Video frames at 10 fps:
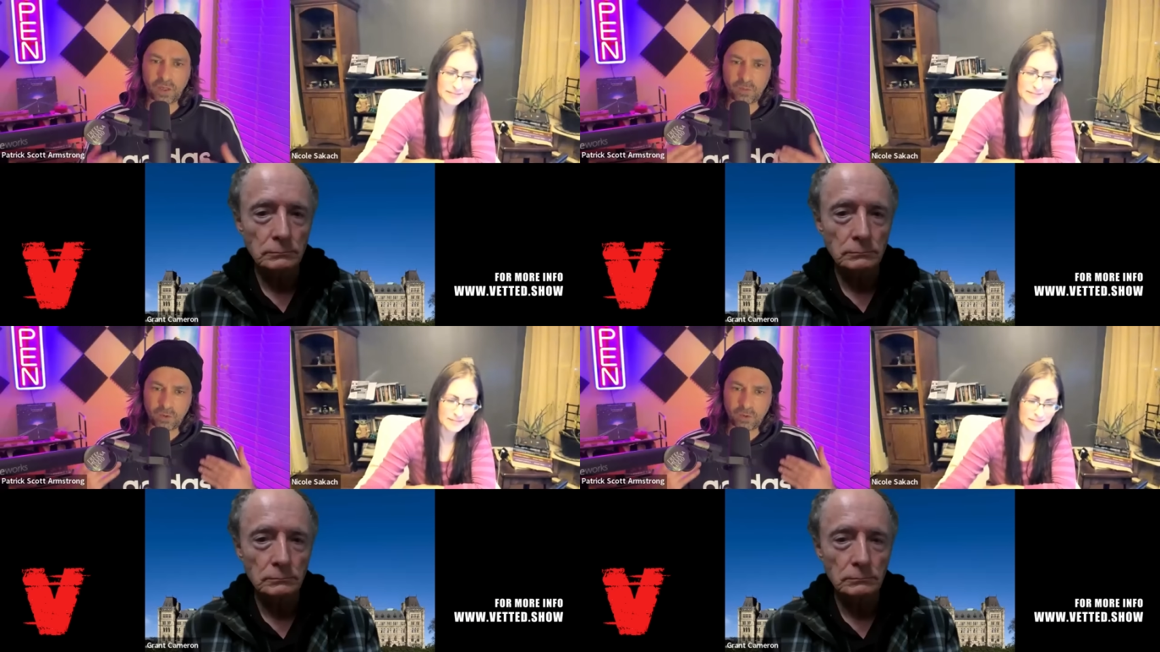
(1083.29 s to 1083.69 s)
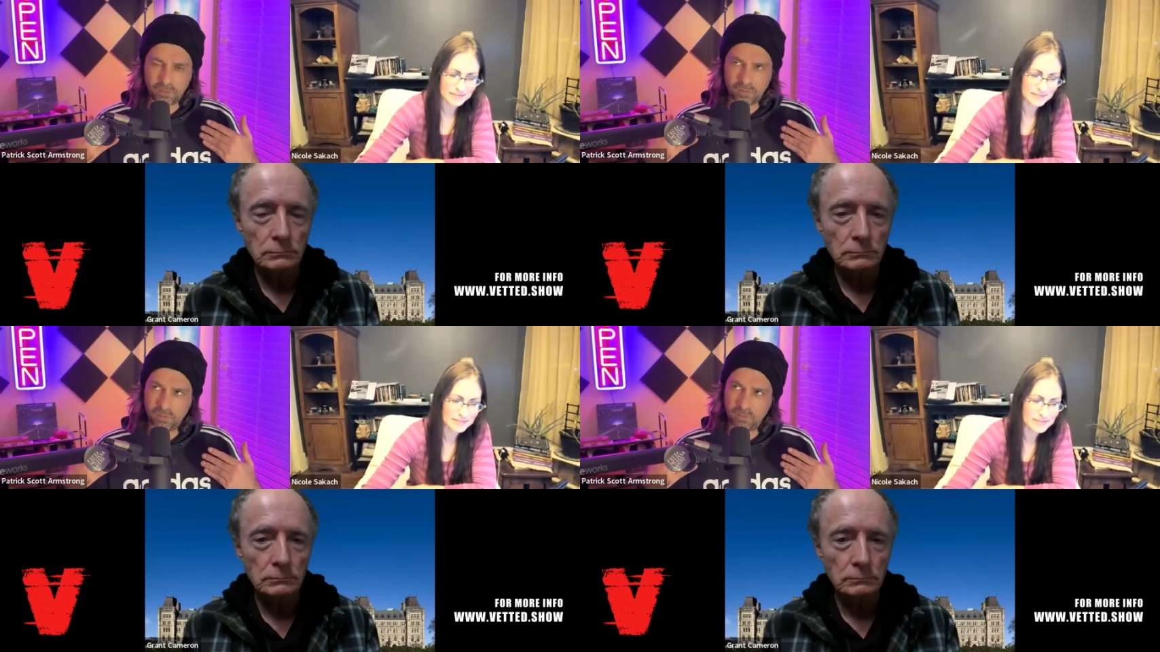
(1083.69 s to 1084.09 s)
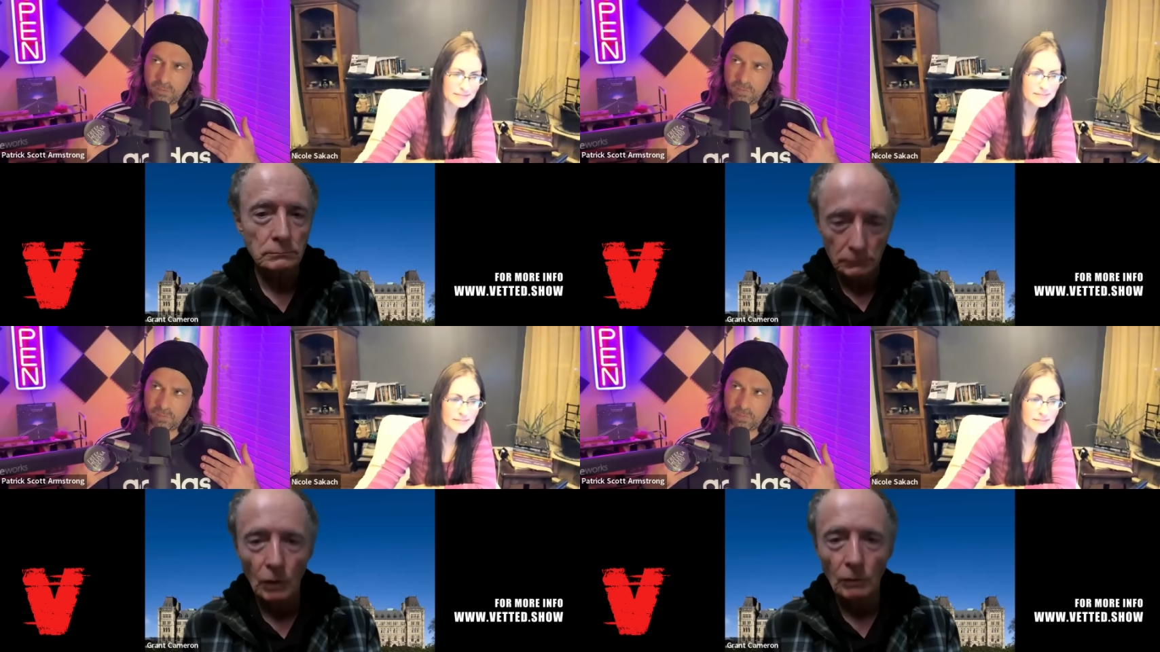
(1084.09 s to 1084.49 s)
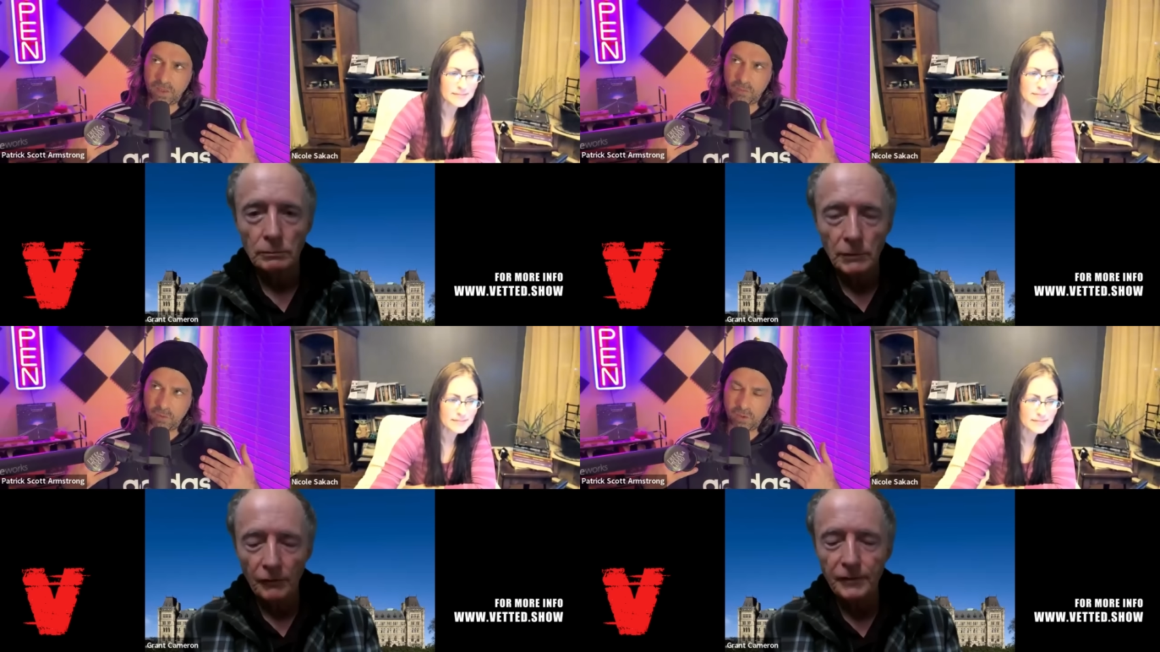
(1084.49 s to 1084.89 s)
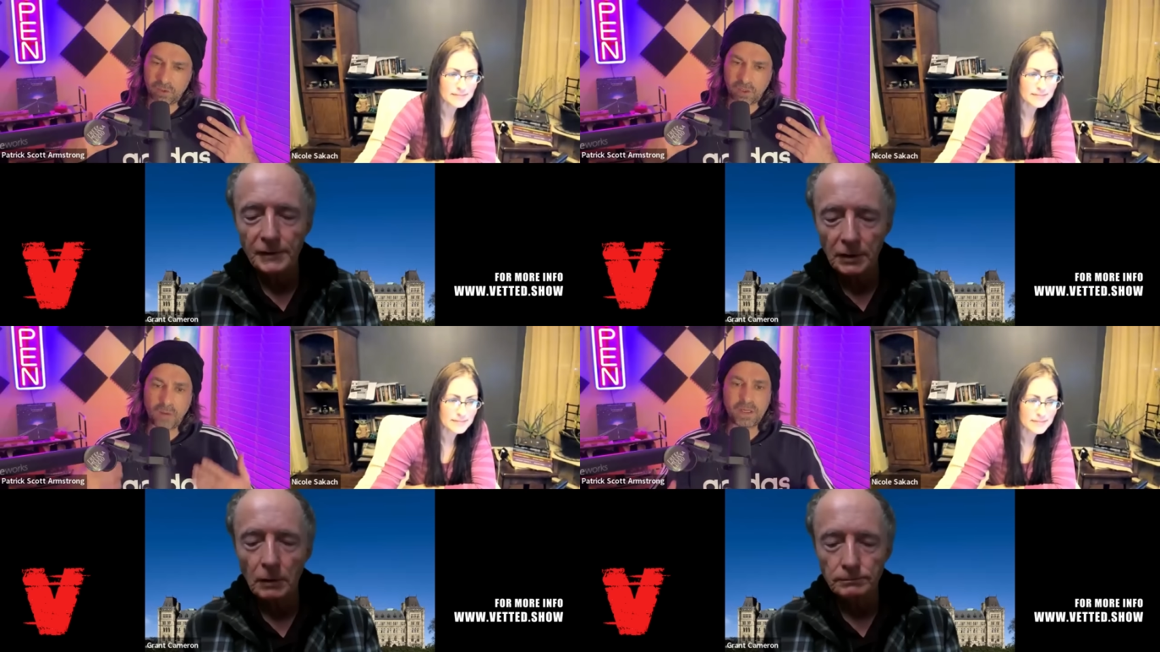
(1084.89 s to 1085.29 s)
Speaker 1: They were no, they were
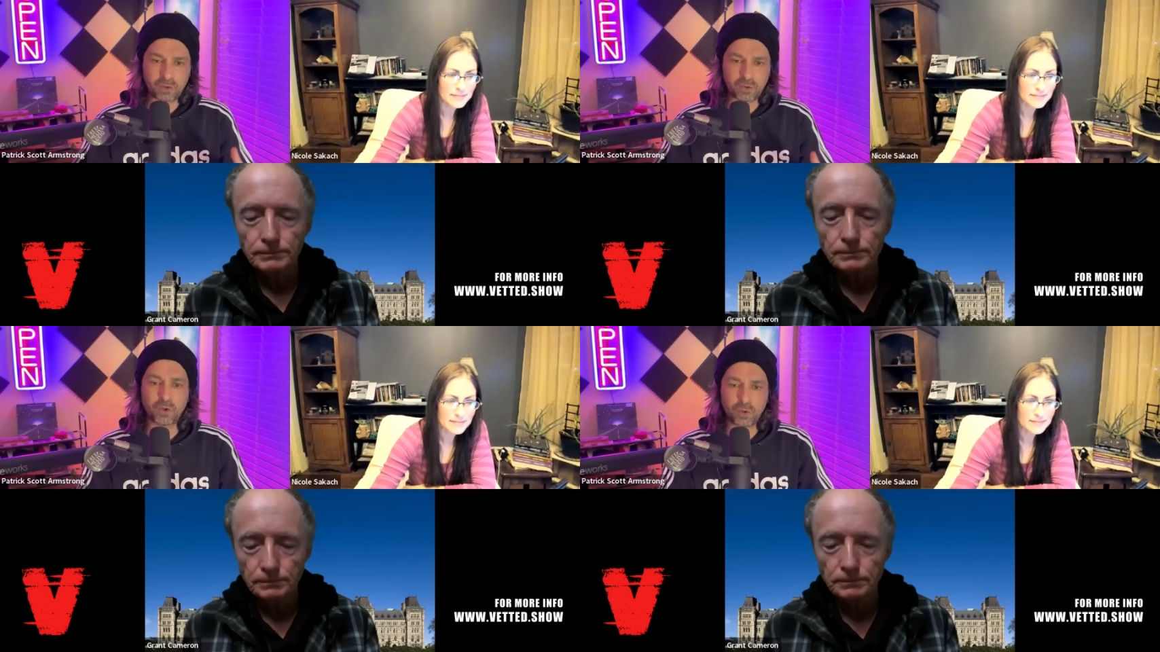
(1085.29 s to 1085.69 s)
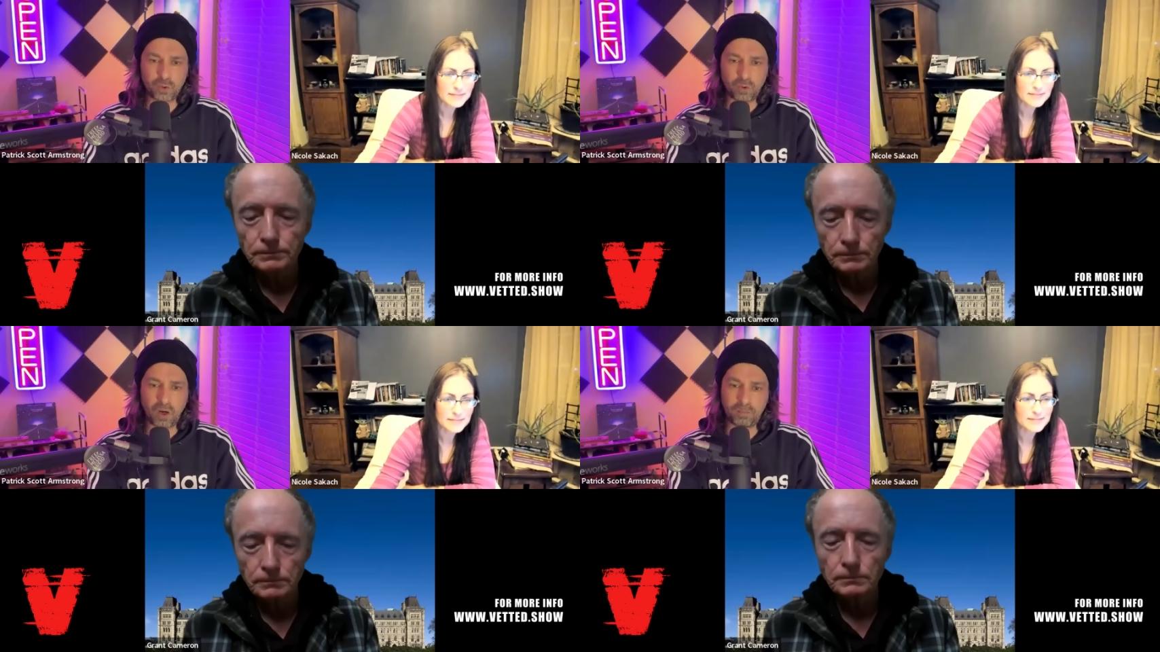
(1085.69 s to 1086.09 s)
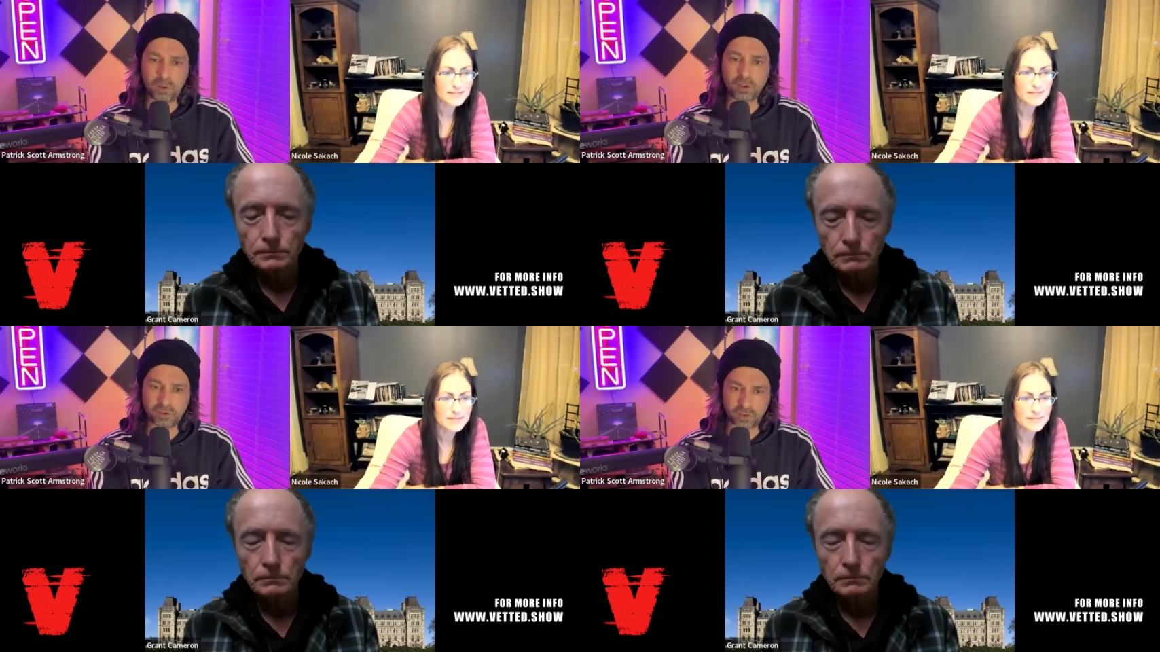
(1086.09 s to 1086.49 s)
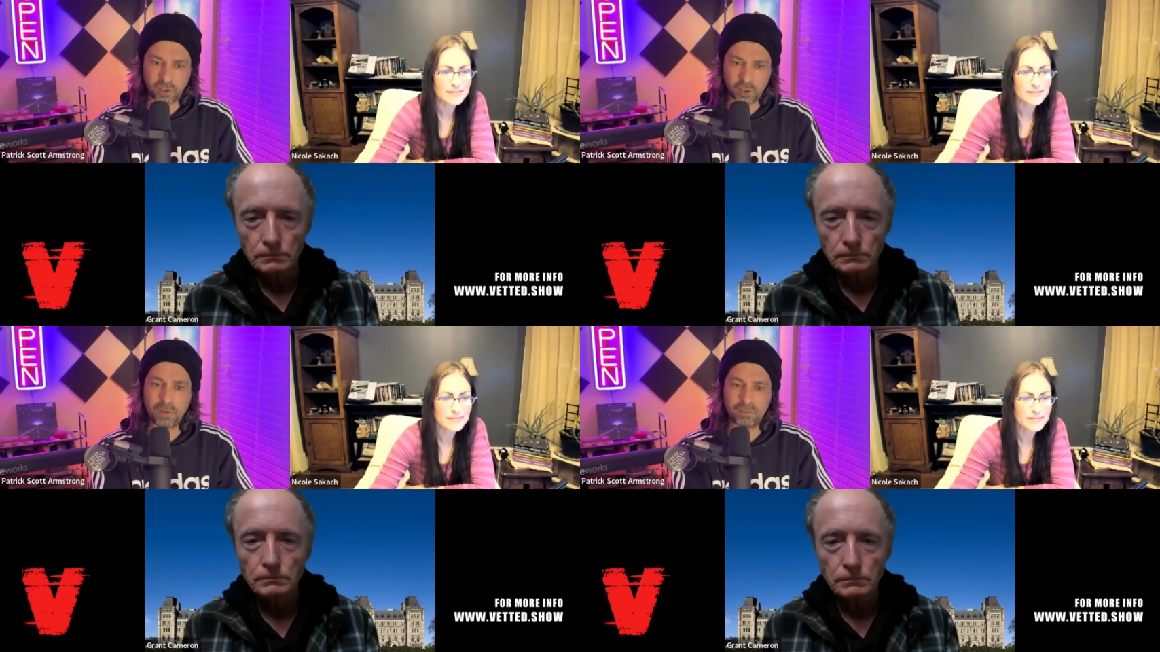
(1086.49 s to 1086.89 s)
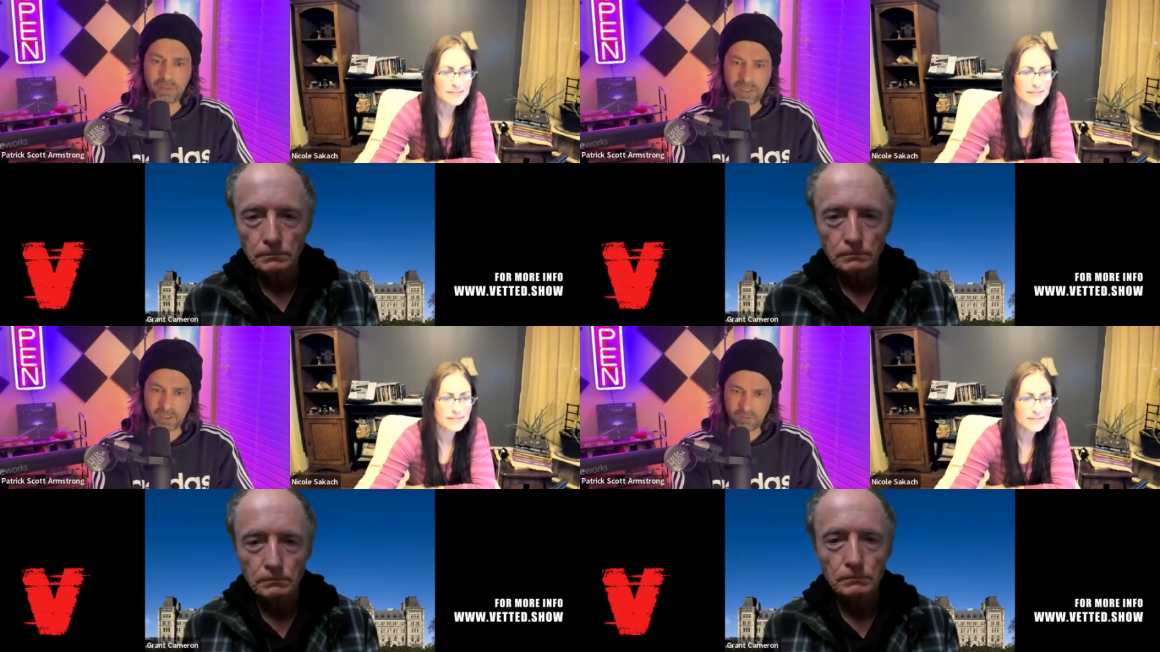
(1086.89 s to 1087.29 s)
coming through a person, a human
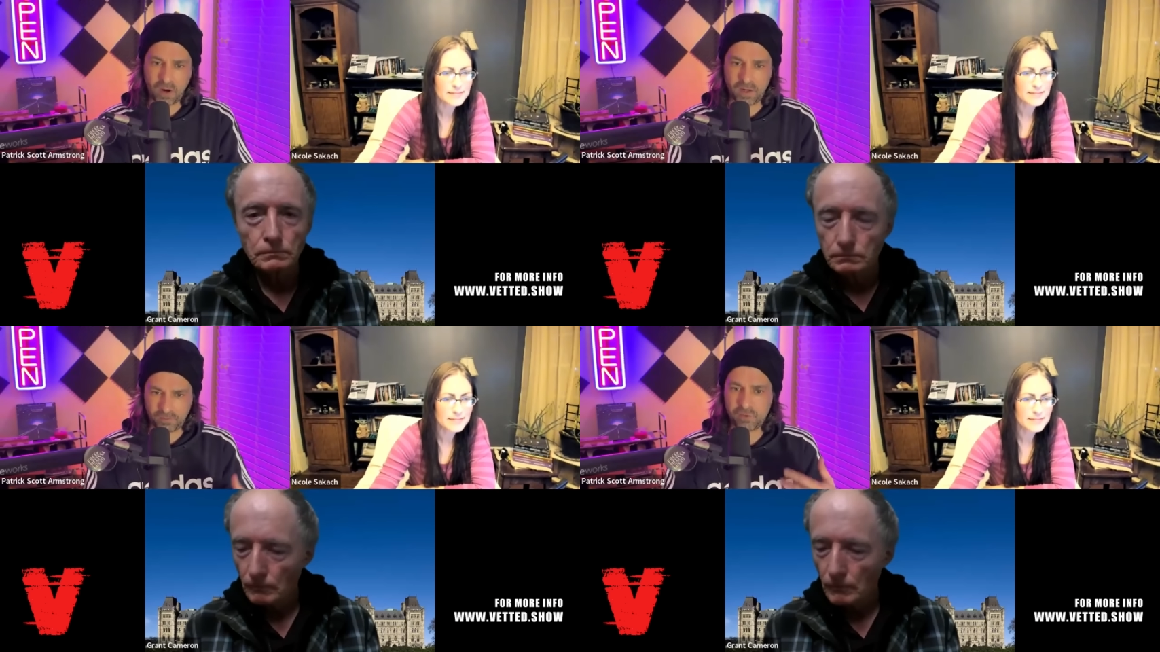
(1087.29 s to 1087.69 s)
being, right?